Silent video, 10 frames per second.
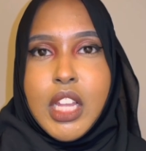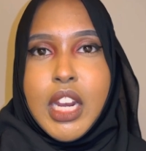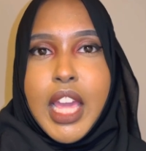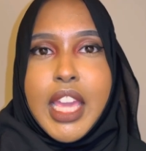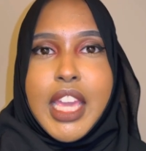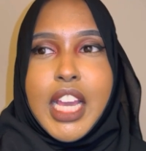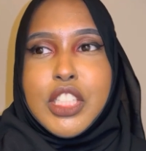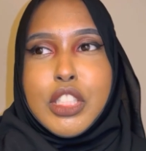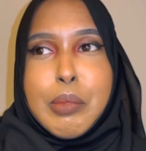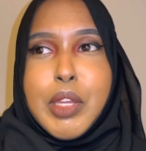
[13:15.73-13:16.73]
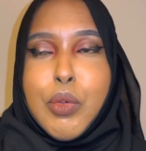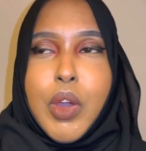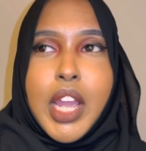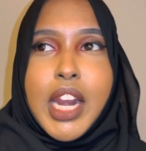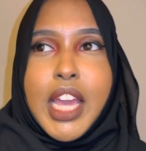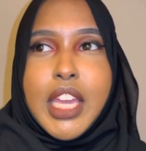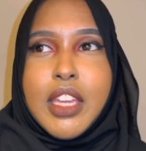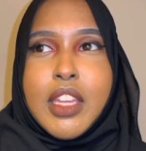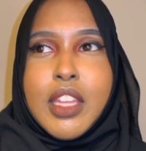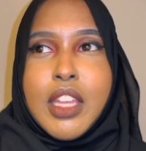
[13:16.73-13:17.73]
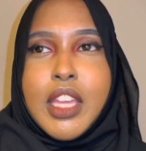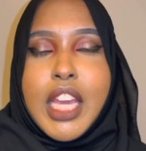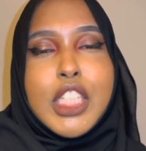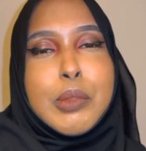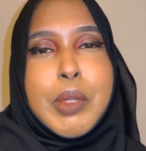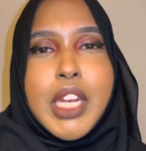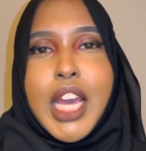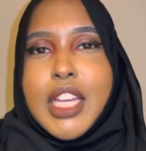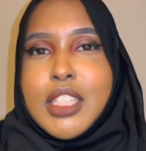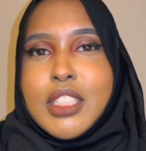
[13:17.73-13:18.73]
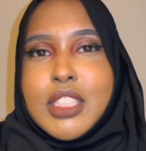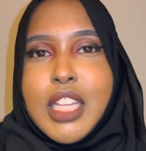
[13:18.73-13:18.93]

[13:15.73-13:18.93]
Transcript: Like, it has to be quite, like, it has to be nice.